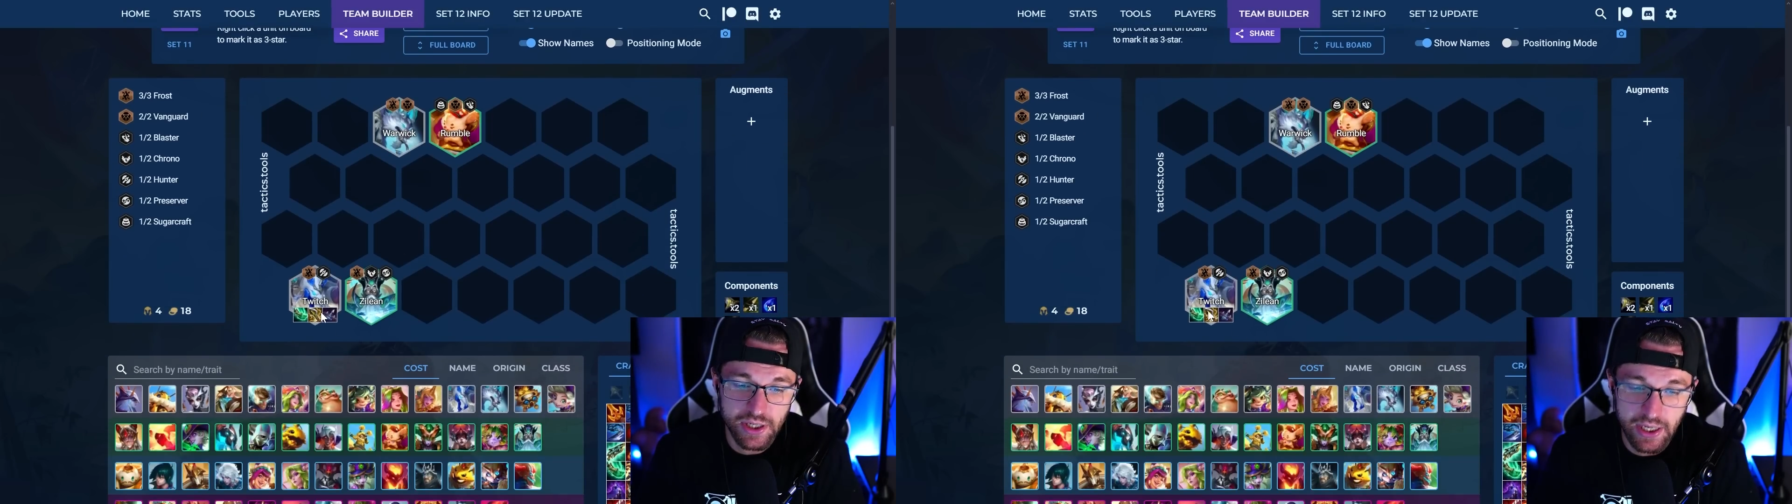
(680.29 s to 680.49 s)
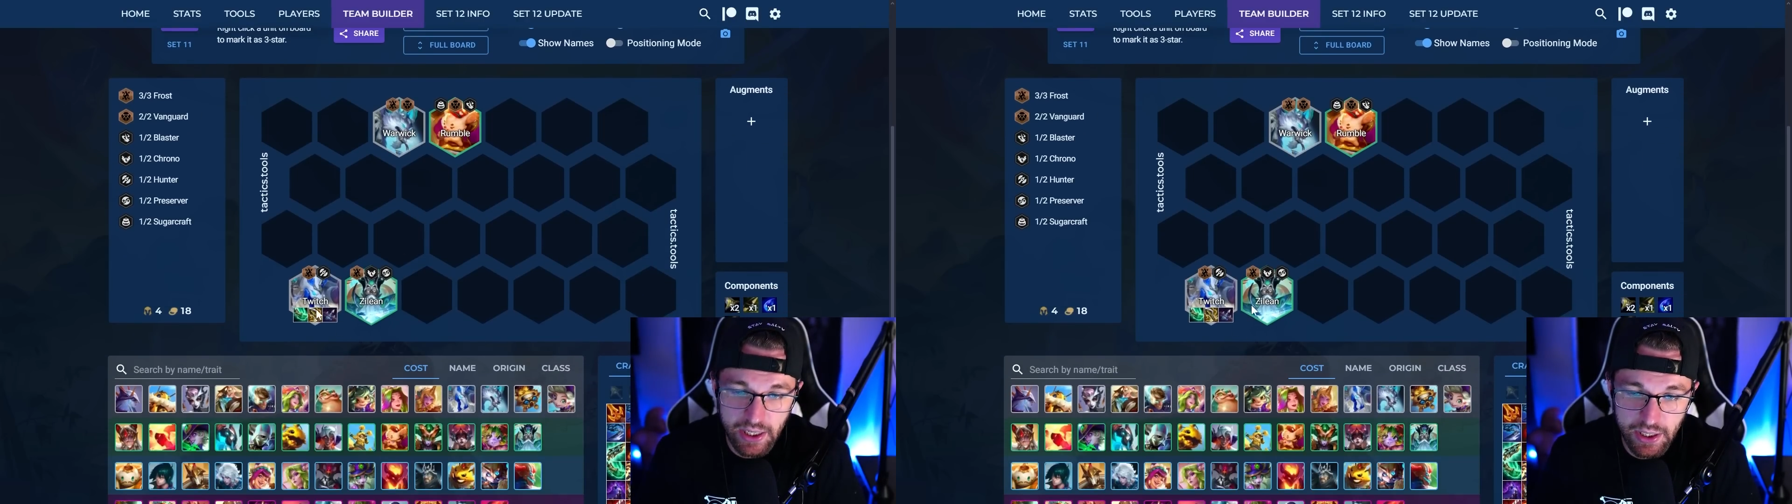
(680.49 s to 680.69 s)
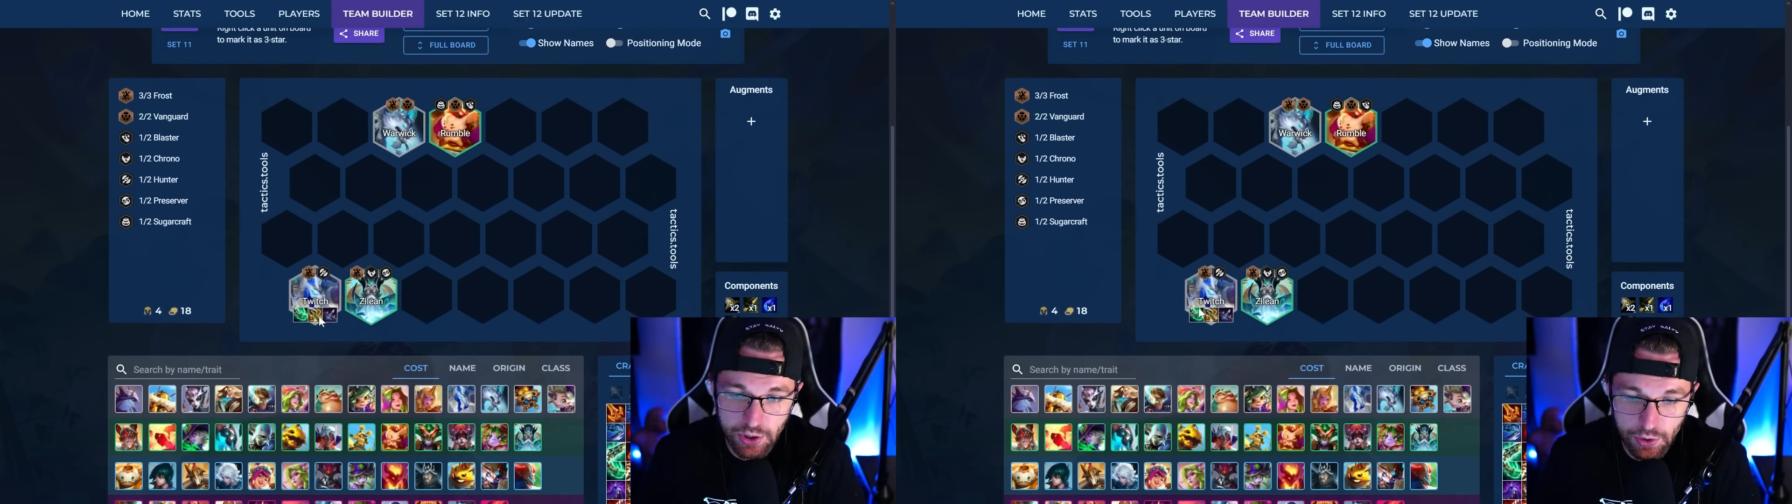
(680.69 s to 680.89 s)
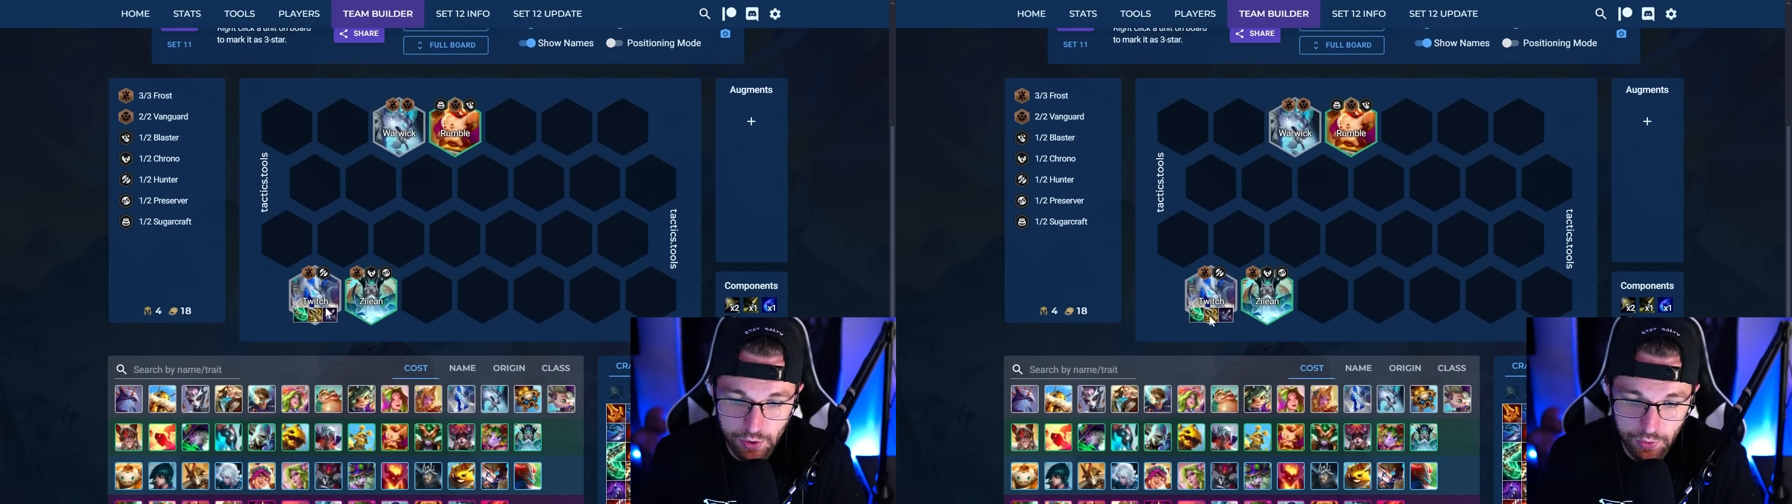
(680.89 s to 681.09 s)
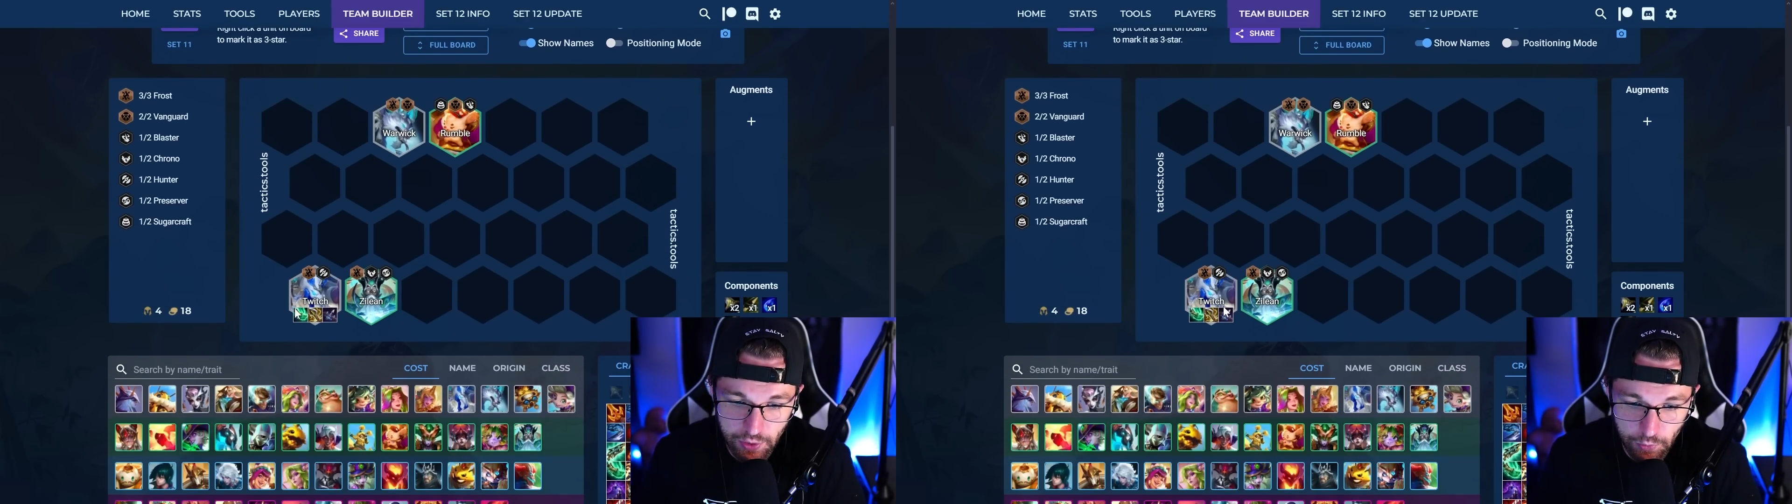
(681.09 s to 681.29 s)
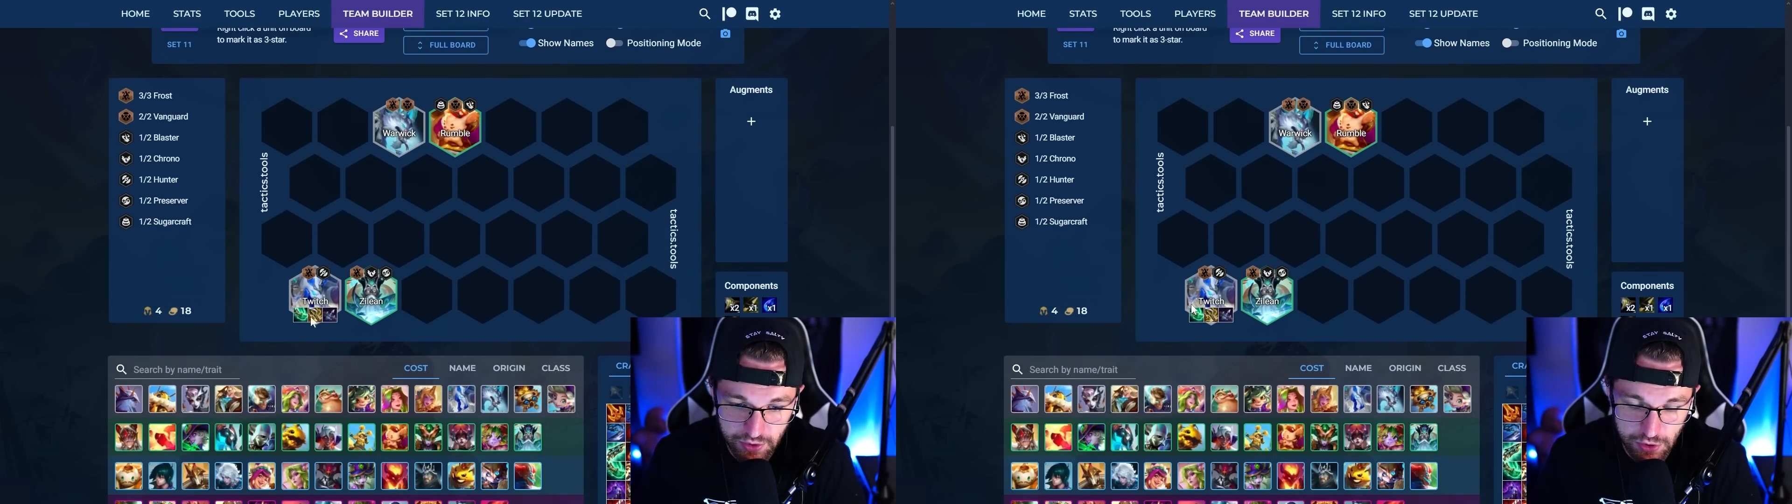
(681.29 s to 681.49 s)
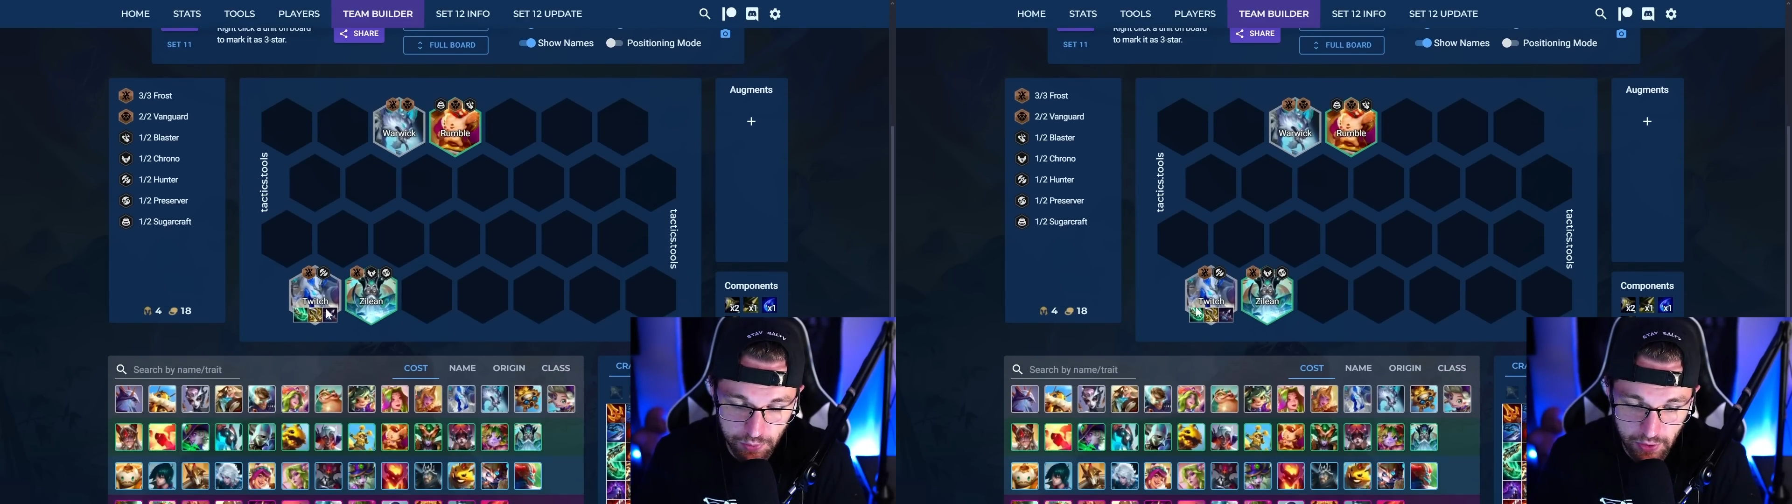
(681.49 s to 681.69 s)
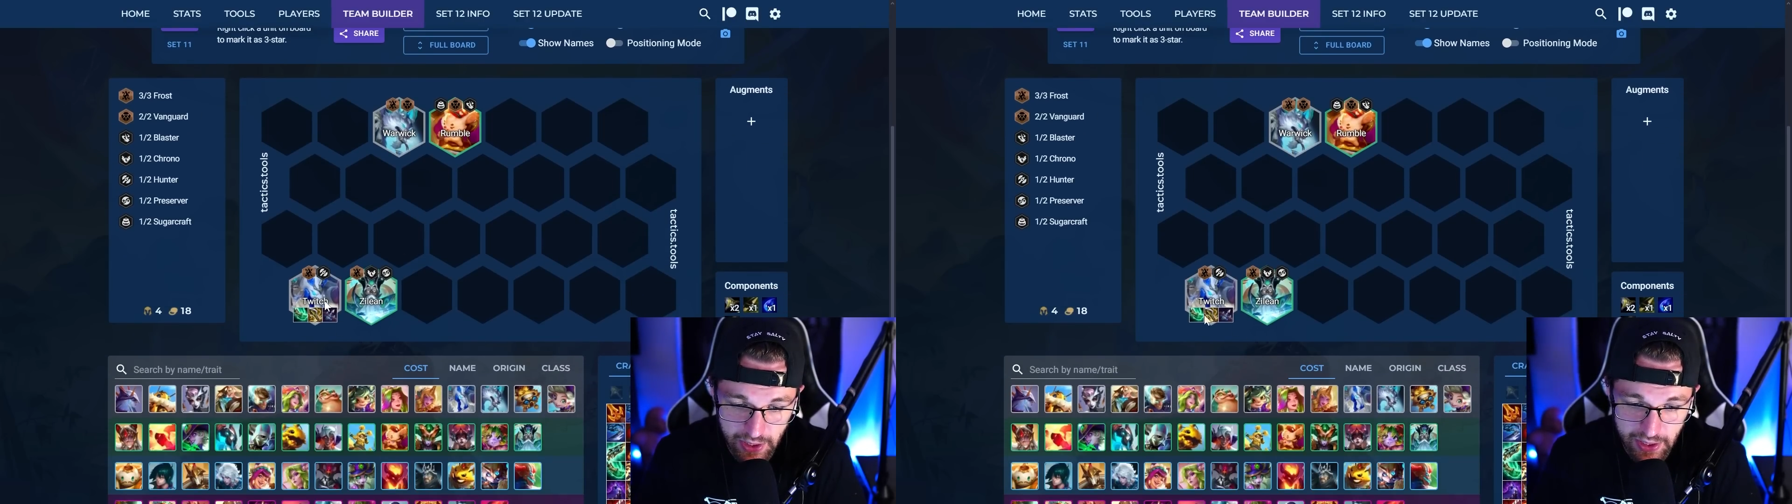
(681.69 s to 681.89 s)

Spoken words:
and you're going to want to play